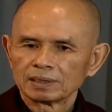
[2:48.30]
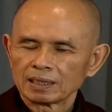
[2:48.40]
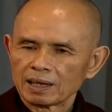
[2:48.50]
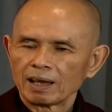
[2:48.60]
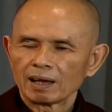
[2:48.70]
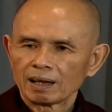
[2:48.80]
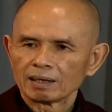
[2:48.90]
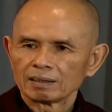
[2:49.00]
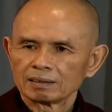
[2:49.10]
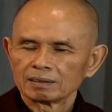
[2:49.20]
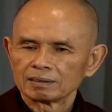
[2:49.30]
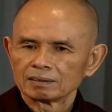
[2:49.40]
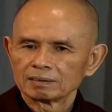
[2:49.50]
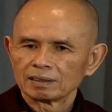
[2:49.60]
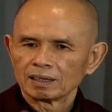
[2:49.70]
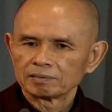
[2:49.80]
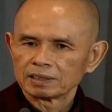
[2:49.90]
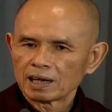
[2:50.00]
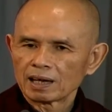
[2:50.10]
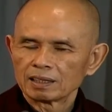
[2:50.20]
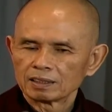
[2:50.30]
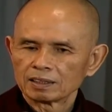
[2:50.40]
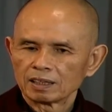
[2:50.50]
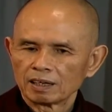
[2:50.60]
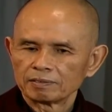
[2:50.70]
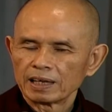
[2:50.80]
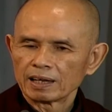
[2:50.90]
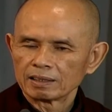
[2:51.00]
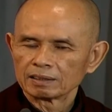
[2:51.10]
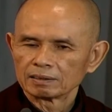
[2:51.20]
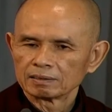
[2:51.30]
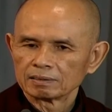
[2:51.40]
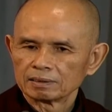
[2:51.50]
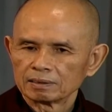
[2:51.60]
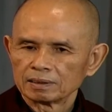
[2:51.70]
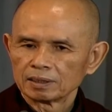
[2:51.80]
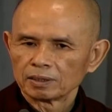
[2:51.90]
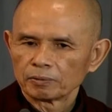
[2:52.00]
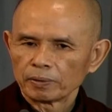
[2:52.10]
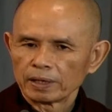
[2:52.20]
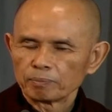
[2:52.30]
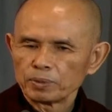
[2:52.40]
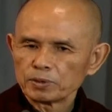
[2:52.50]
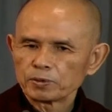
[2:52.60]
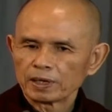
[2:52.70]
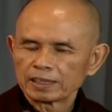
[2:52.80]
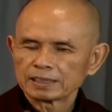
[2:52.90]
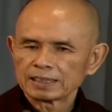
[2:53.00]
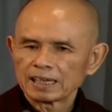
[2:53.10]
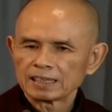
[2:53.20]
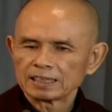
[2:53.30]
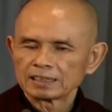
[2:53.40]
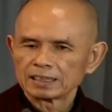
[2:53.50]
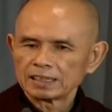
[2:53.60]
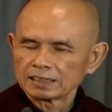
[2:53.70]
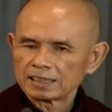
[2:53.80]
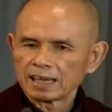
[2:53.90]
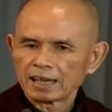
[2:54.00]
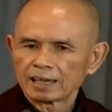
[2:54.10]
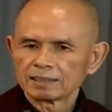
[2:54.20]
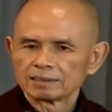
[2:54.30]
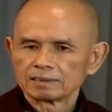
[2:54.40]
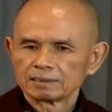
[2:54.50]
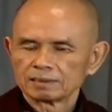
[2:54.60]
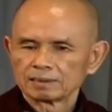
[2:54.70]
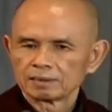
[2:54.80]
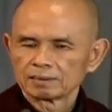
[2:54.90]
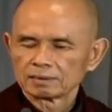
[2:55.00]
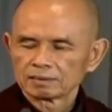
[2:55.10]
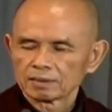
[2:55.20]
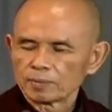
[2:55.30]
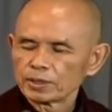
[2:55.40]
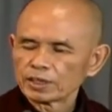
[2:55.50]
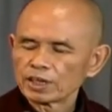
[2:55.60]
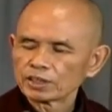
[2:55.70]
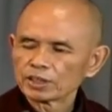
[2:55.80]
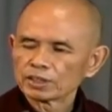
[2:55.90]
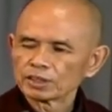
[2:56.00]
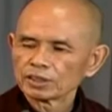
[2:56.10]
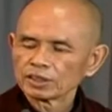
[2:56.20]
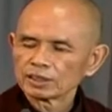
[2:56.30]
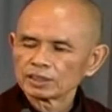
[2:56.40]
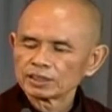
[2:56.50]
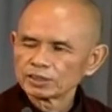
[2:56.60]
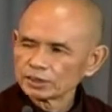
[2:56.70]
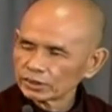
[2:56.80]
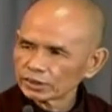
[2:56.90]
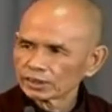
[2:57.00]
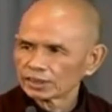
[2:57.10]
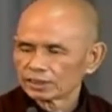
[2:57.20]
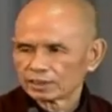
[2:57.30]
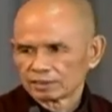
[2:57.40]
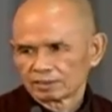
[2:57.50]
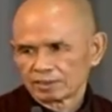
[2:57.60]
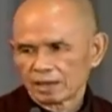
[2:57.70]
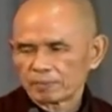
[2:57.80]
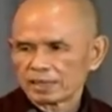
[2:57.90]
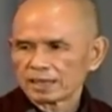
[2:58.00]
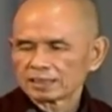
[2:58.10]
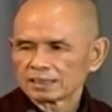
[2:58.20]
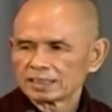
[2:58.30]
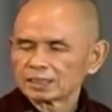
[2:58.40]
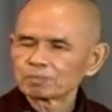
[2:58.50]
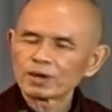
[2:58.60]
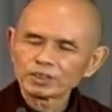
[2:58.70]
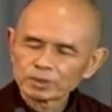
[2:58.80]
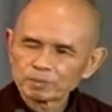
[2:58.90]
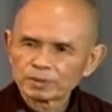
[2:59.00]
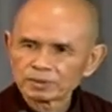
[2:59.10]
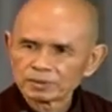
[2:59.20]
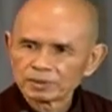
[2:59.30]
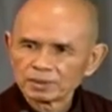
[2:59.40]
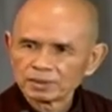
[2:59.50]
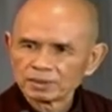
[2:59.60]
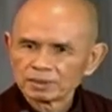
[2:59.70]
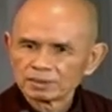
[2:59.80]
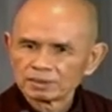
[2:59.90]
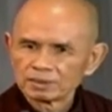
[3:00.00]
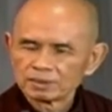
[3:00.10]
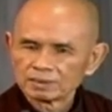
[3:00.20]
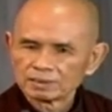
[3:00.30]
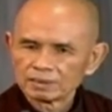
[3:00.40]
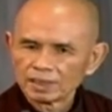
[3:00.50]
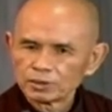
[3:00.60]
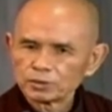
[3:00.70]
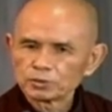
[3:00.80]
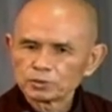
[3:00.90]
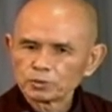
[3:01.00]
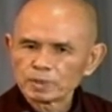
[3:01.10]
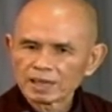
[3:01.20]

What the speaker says: take care of the garden of the other. When mutual understanding is there, communication is good, happiness is possible, and you too